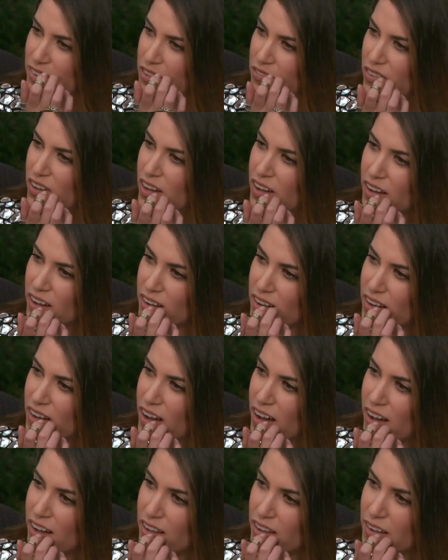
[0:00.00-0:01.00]
diva,
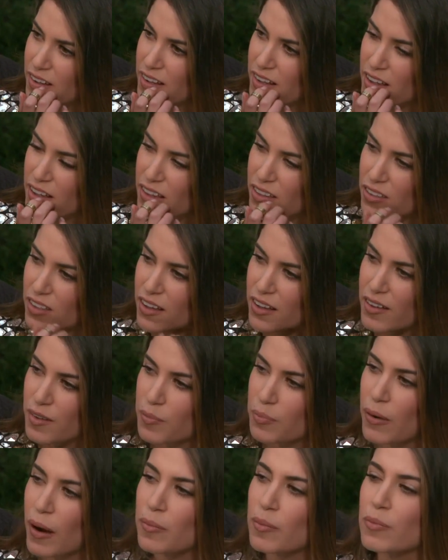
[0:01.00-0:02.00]

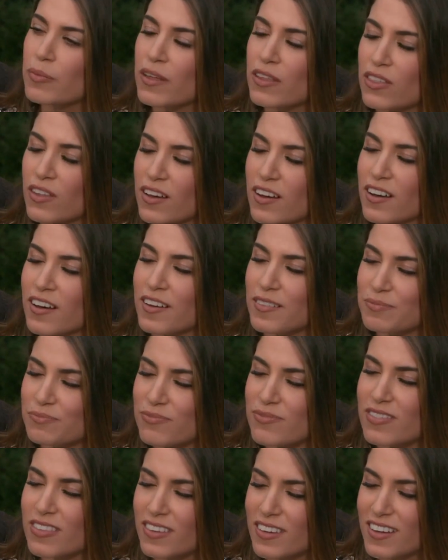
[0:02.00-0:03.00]
probably the
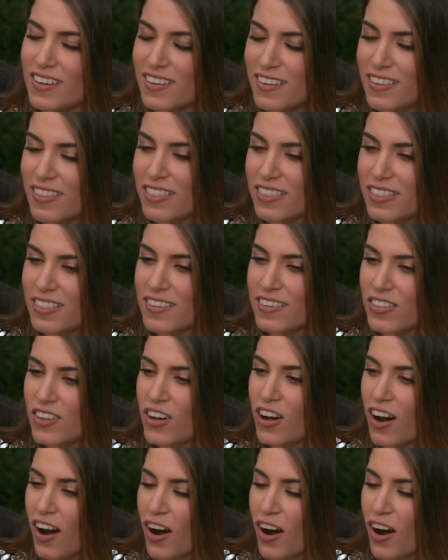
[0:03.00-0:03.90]
Michael Sheen. The